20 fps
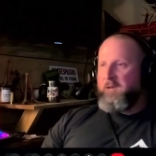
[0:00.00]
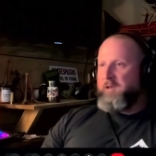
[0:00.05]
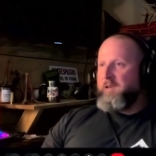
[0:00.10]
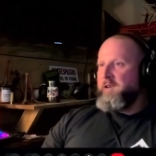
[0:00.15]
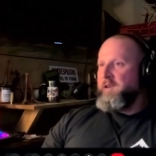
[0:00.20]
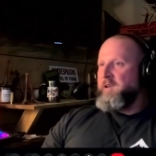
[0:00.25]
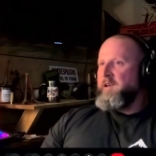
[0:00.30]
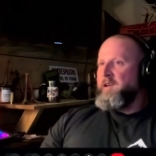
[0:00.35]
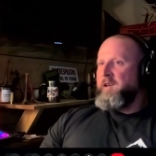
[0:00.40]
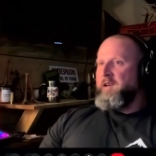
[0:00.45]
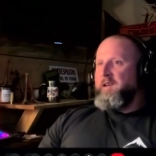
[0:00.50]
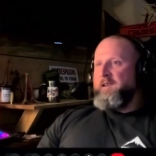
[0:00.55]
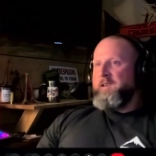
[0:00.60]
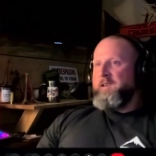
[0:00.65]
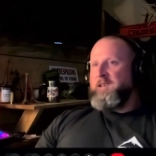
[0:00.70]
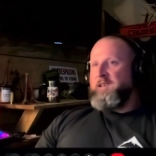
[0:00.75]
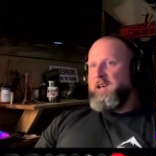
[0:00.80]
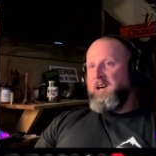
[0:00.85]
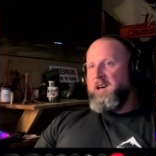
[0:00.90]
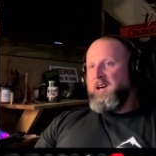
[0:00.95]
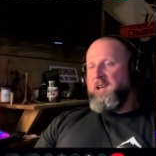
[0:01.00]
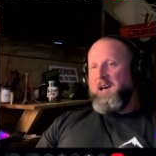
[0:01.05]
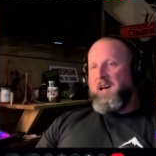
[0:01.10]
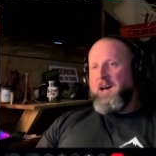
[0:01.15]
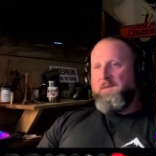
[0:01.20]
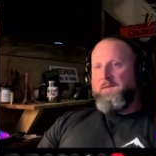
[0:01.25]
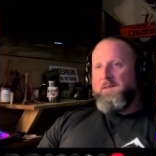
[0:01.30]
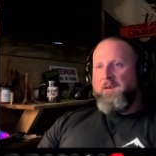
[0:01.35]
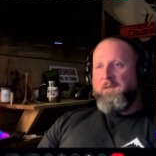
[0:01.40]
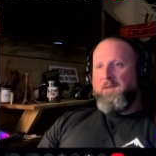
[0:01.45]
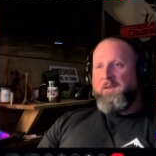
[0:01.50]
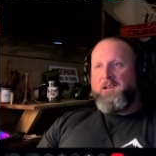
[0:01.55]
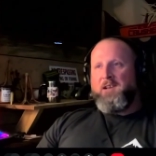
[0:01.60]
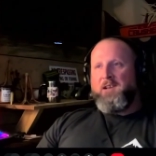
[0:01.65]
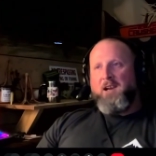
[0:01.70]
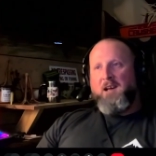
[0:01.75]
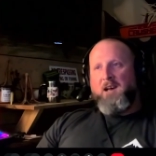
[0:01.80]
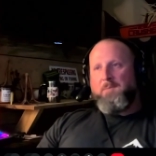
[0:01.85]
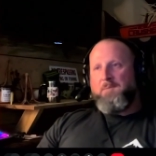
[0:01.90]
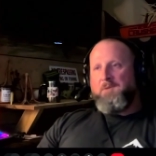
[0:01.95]
But yeah. I've had
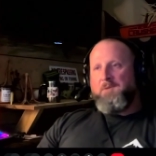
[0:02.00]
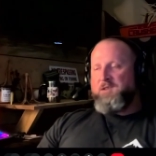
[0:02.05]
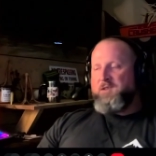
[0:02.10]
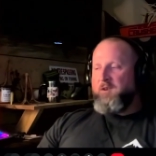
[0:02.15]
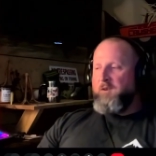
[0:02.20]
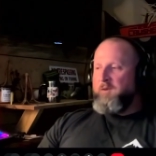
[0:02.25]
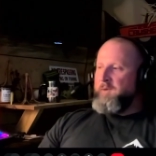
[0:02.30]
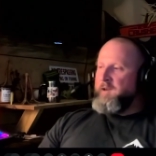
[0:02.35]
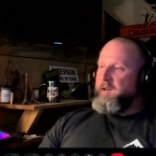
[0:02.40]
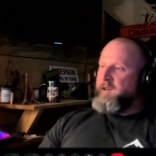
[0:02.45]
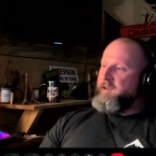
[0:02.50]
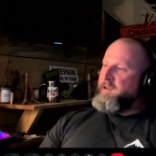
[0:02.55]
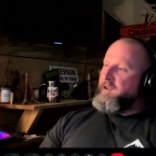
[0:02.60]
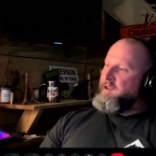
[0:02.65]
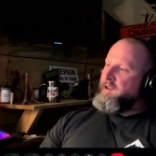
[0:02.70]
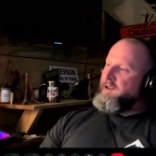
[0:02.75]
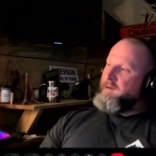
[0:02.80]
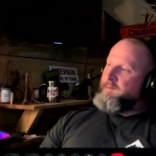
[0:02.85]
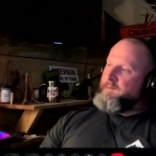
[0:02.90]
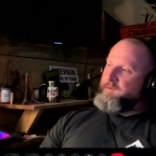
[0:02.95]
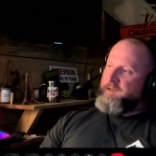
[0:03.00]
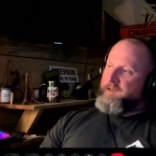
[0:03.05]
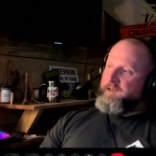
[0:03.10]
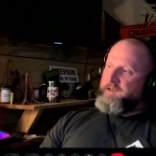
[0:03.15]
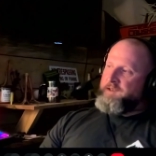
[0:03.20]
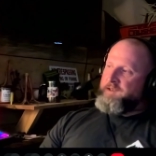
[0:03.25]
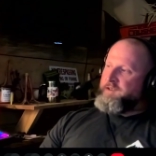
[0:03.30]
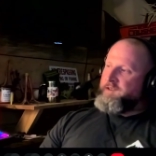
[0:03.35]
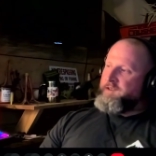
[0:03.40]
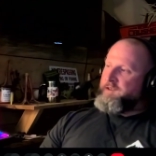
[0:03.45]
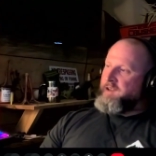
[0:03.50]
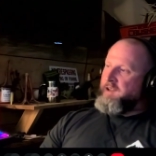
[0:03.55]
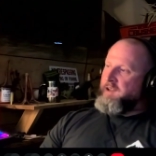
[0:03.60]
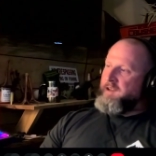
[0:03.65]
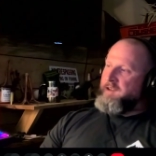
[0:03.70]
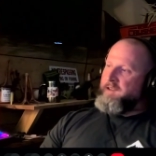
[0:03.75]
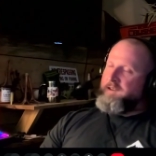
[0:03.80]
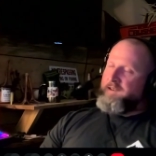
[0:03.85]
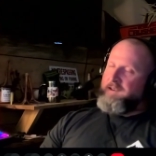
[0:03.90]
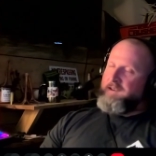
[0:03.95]
that happen so many times, and it's just
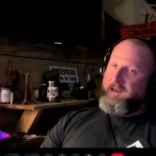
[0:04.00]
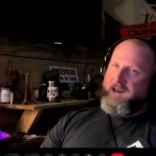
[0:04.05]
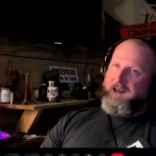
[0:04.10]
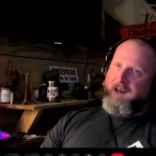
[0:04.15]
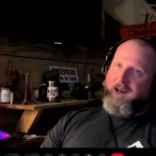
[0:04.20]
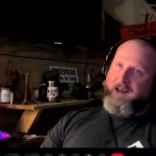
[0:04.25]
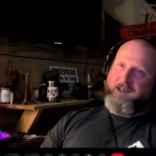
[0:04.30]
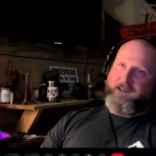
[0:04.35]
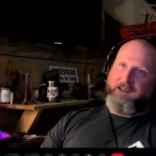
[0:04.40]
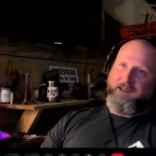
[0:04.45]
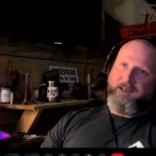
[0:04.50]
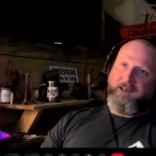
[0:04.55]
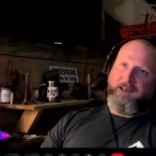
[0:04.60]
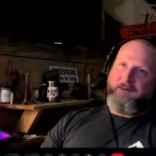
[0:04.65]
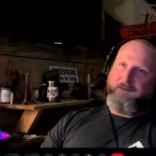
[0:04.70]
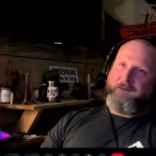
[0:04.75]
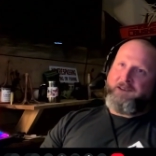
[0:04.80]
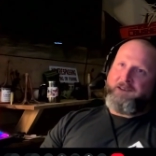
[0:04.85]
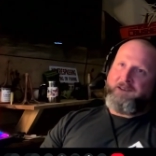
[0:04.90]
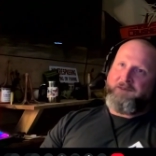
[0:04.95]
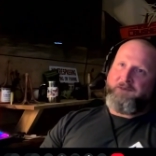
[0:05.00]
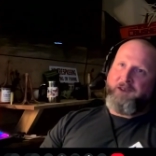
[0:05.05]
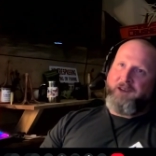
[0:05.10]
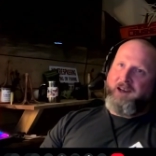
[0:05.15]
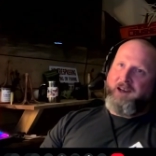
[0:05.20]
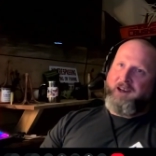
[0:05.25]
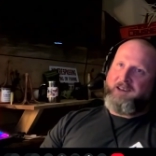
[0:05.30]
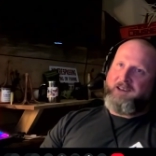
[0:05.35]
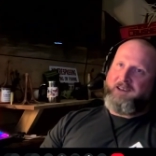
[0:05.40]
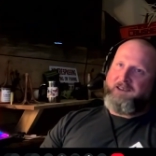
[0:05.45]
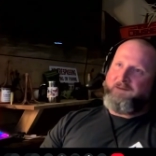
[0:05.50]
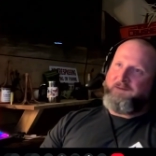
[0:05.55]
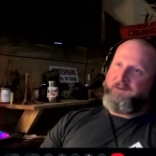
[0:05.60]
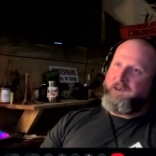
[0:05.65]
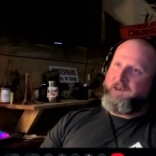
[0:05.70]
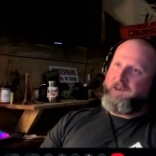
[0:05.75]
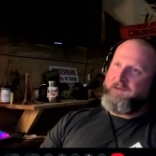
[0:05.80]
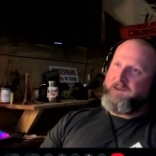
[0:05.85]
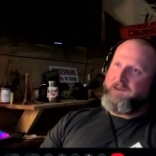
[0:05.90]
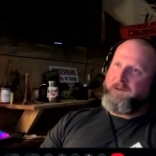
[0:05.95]
like, golly, you feel like
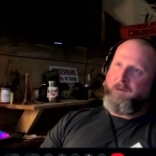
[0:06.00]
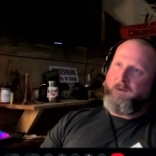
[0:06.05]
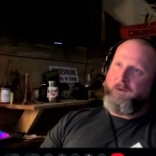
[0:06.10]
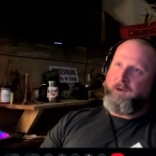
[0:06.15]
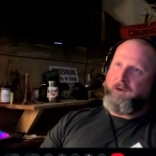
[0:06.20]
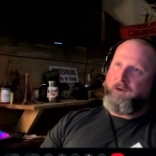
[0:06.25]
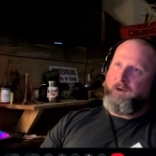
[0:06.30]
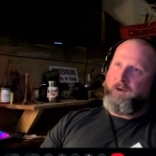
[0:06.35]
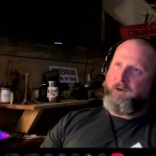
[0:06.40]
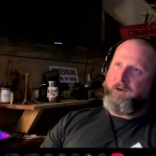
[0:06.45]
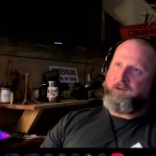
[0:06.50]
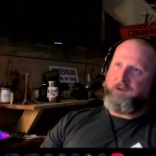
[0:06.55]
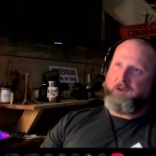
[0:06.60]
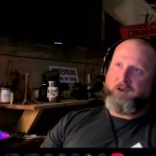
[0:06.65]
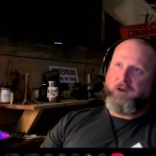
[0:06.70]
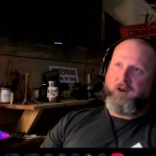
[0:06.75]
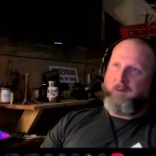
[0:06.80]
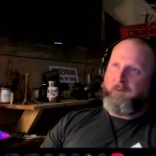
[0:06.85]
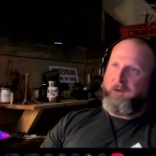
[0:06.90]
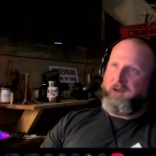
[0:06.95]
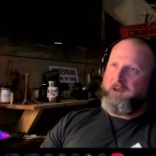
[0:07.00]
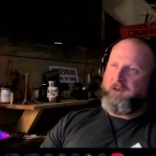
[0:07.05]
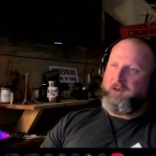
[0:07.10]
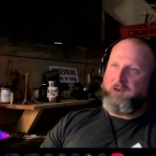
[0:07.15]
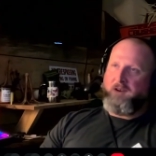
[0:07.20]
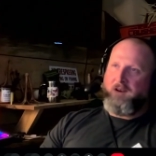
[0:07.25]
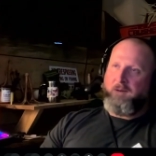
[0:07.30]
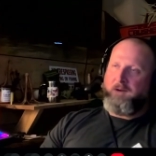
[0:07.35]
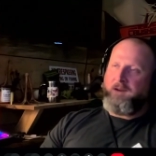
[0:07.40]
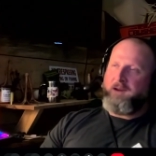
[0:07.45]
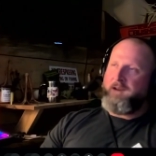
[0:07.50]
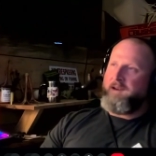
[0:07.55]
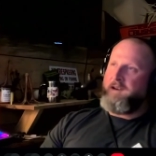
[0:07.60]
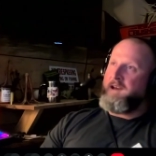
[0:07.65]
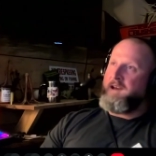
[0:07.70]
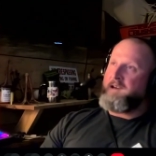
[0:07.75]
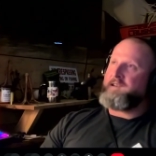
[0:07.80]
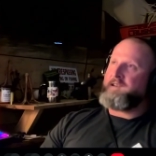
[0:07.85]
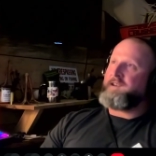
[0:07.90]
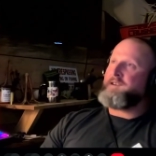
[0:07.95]
50 more yards, they're coming, and the
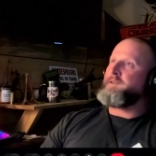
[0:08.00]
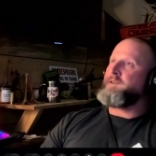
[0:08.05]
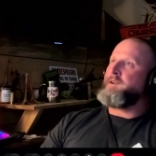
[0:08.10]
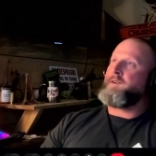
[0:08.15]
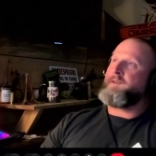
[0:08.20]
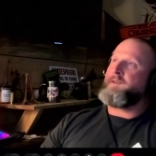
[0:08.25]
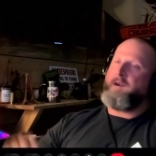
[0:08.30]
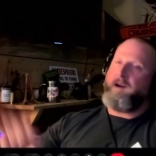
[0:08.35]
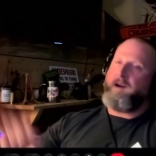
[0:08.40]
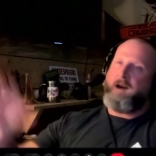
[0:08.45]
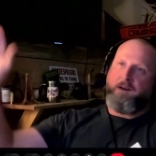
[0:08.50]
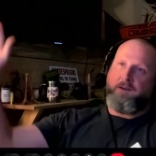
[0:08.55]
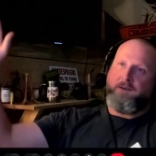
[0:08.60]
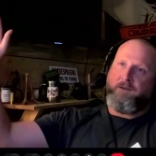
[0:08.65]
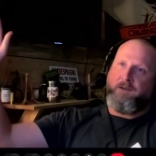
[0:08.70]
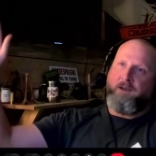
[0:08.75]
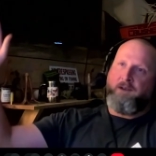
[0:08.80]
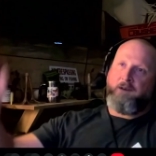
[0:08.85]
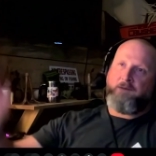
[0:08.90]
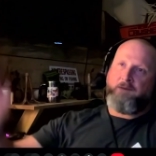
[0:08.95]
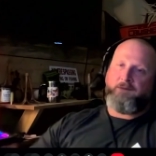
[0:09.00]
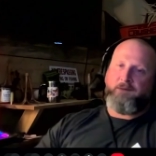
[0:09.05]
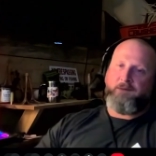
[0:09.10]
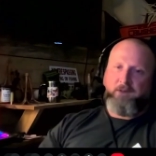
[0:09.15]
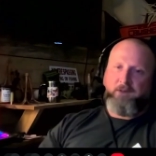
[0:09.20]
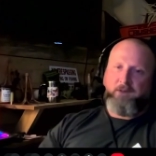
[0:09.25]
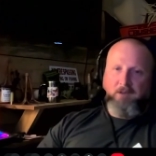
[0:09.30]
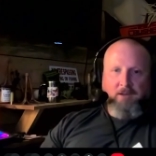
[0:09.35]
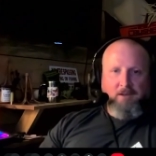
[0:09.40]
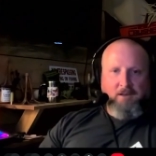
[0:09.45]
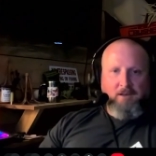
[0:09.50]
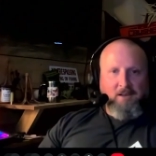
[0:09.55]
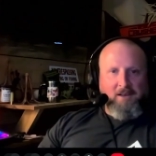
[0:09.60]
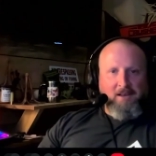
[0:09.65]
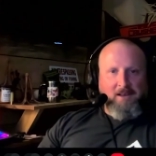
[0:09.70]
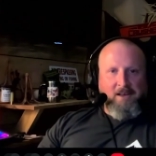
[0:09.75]
next thing you know, they're out of your life. Yeah.